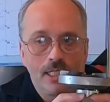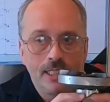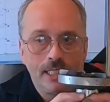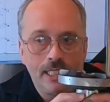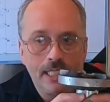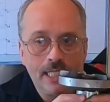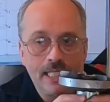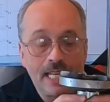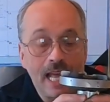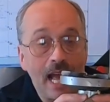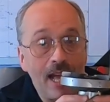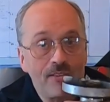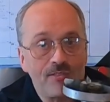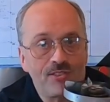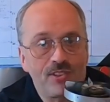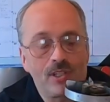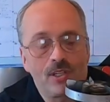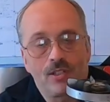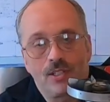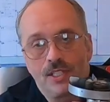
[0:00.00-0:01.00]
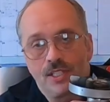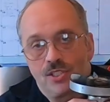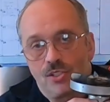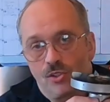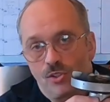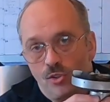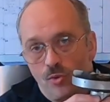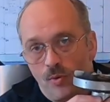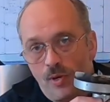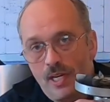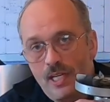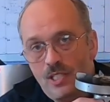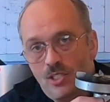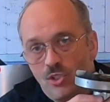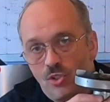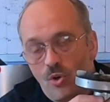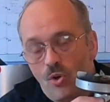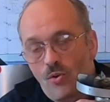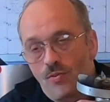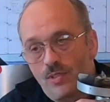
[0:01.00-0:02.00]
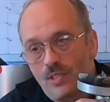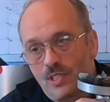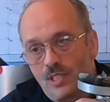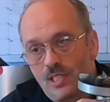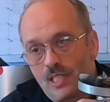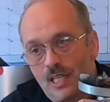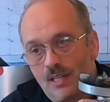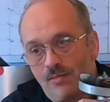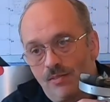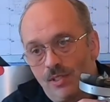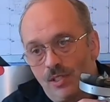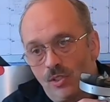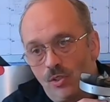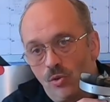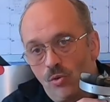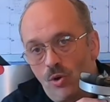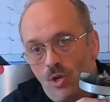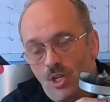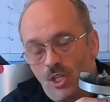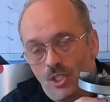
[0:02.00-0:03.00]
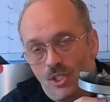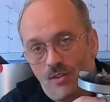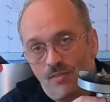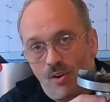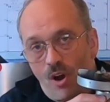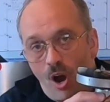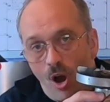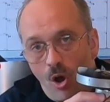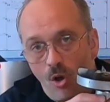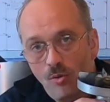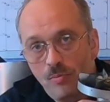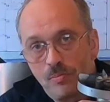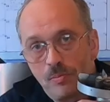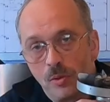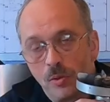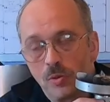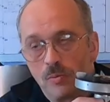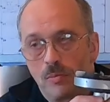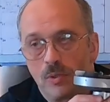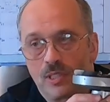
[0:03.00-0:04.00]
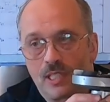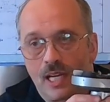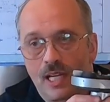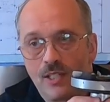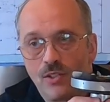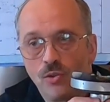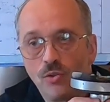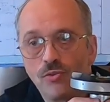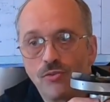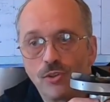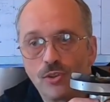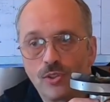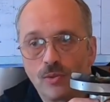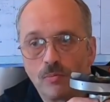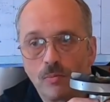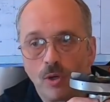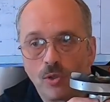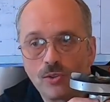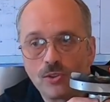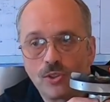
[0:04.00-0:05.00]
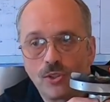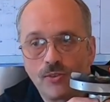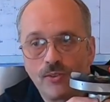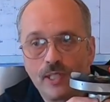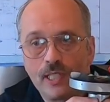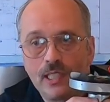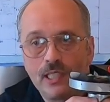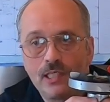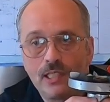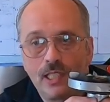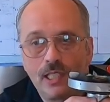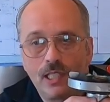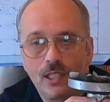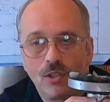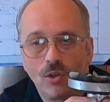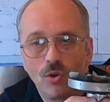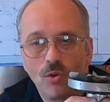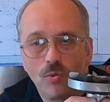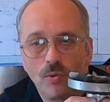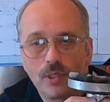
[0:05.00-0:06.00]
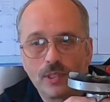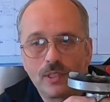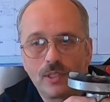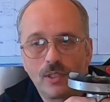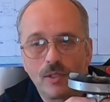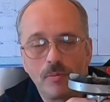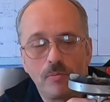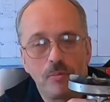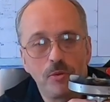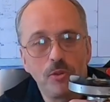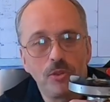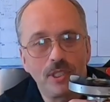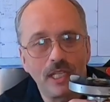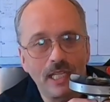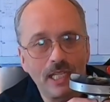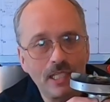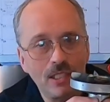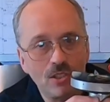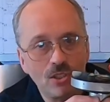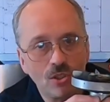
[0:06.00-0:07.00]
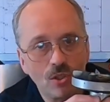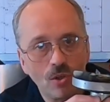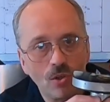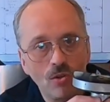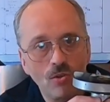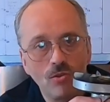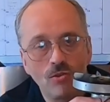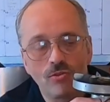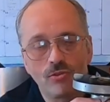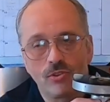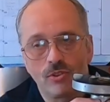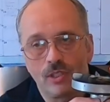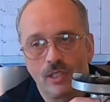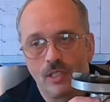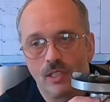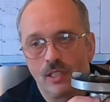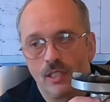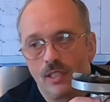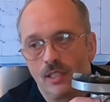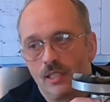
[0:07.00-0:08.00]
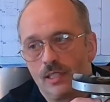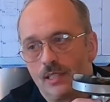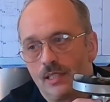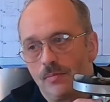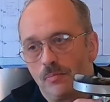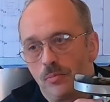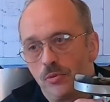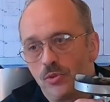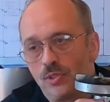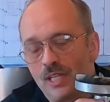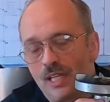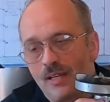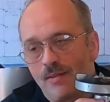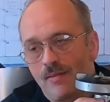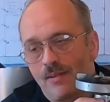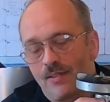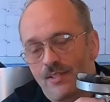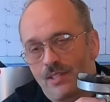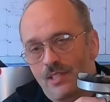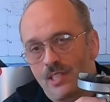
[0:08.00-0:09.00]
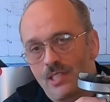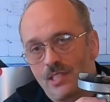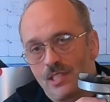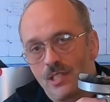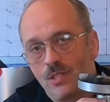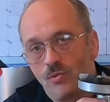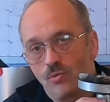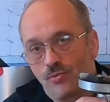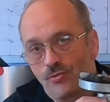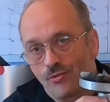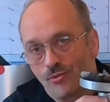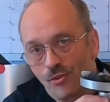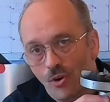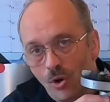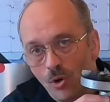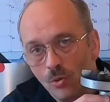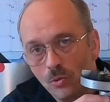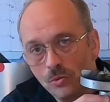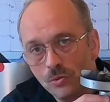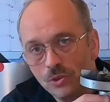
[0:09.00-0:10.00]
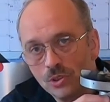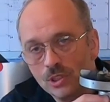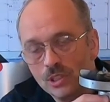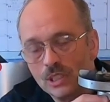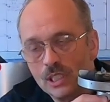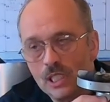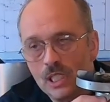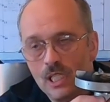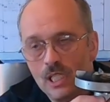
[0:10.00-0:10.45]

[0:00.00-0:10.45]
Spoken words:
The naphtha is a great stove. It's giving you a lot of output, but I know for the monitoring they go with a butane stove. Butane has a tendency to froze.